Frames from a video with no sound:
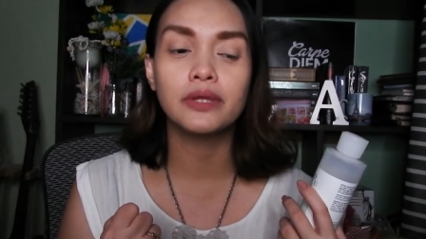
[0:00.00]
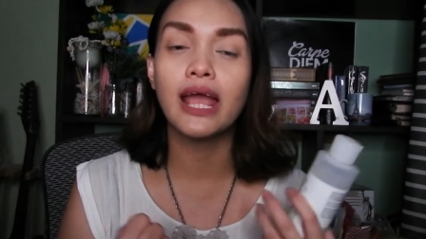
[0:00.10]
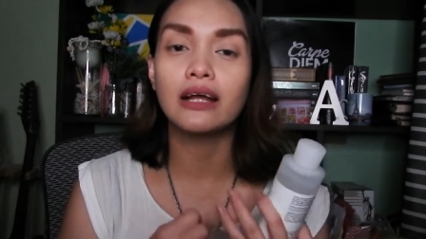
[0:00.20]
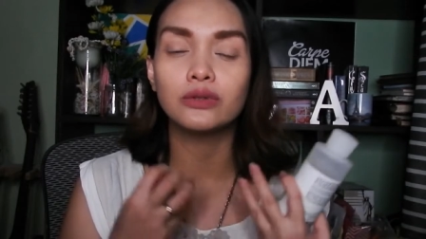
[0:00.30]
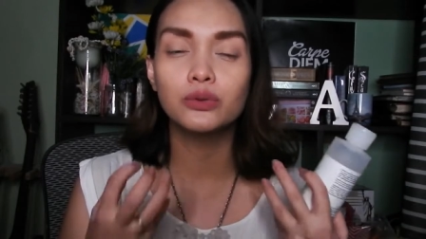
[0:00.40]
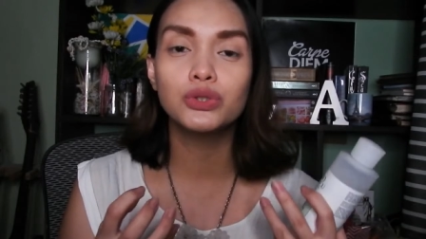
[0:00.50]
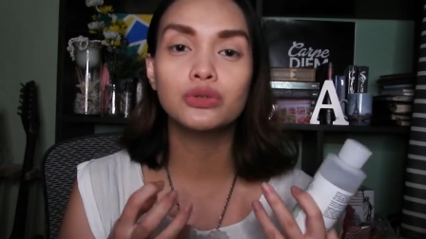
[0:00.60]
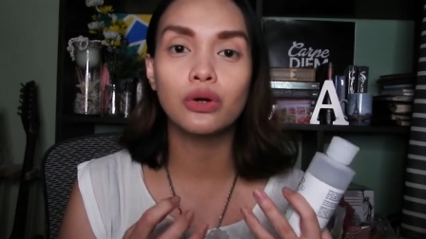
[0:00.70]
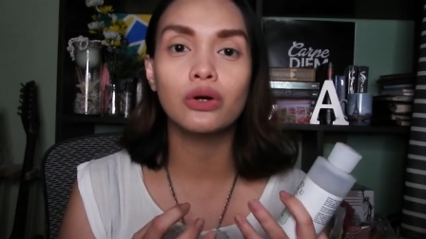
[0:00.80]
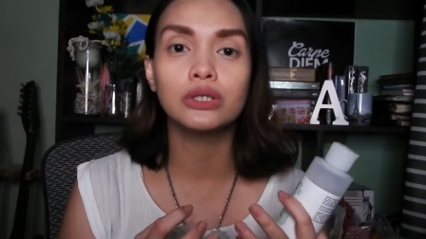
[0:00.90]
yeah, too
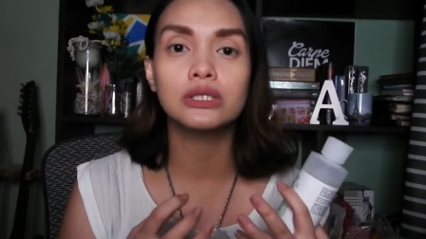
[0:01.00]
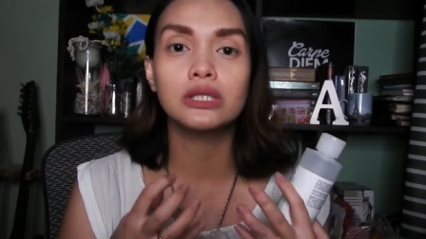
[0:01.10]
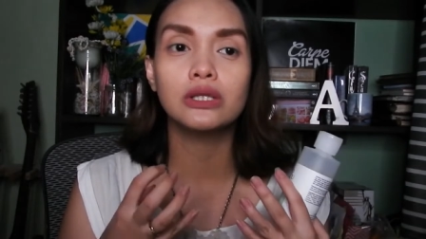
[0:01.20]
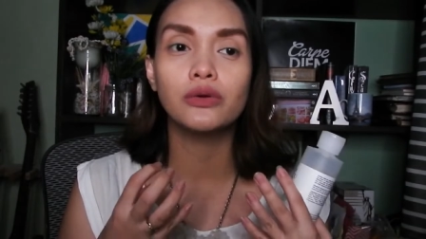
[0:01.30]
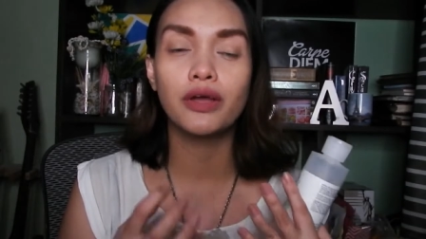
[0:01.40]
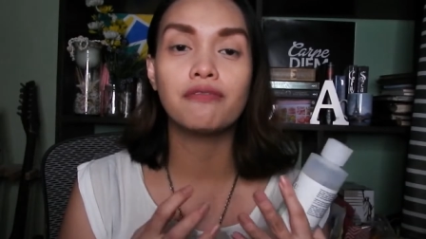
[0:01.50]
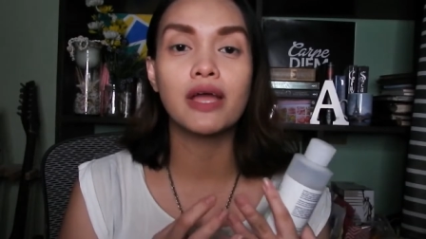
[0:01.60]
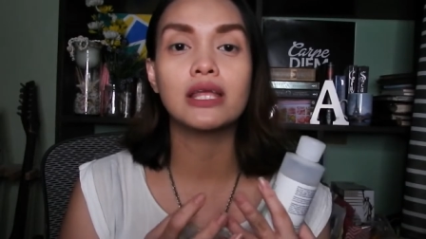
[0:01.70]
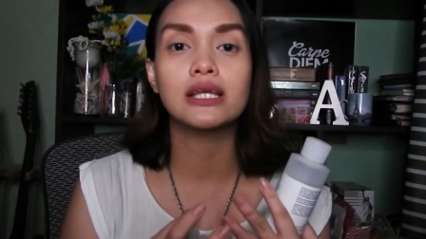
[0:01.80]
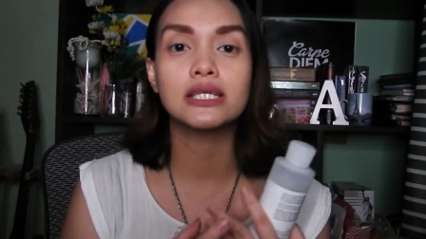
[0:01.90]
strong yung
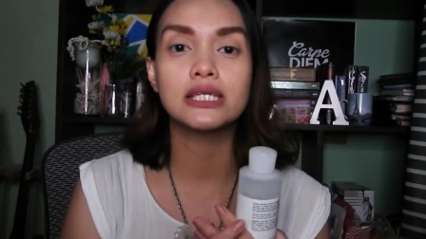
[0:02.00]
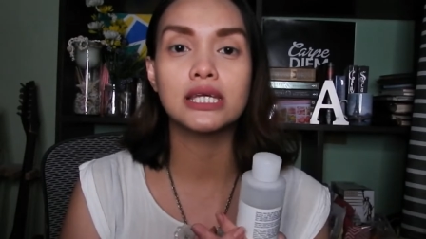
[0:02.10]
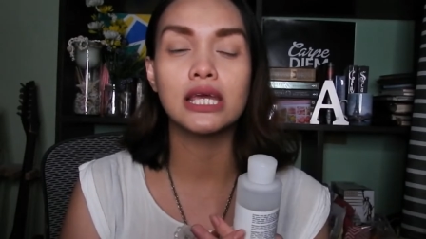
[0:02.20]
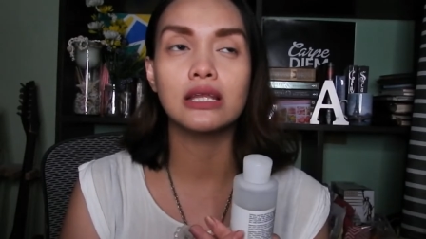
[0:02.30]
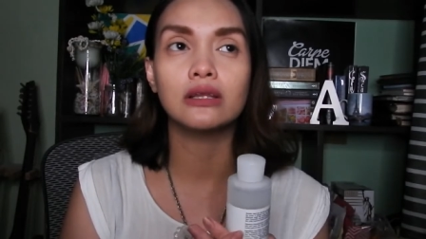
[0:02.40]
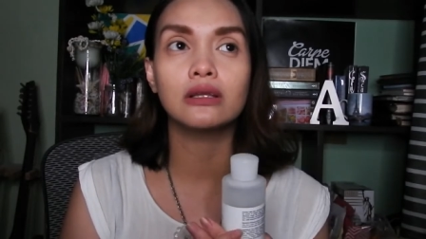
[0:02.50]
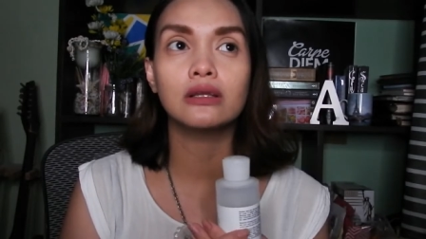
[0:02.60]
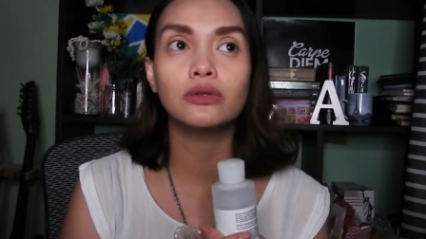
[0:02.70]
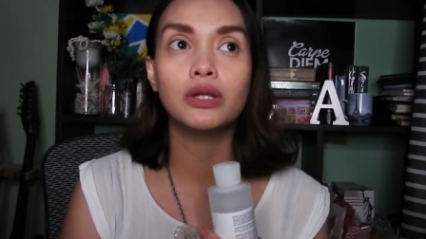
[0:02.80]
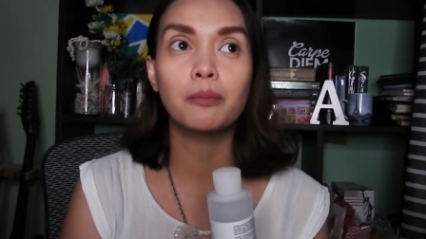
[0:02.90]
effect niya sa skin
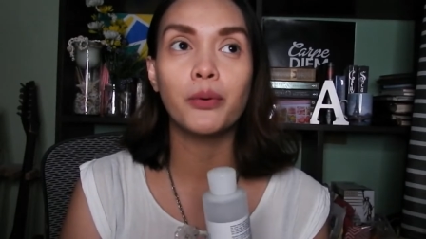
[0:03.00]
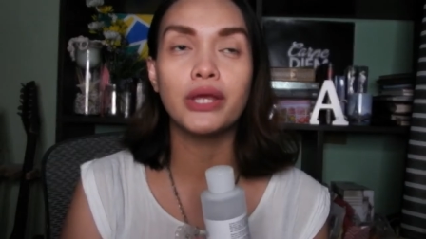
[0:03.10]
to the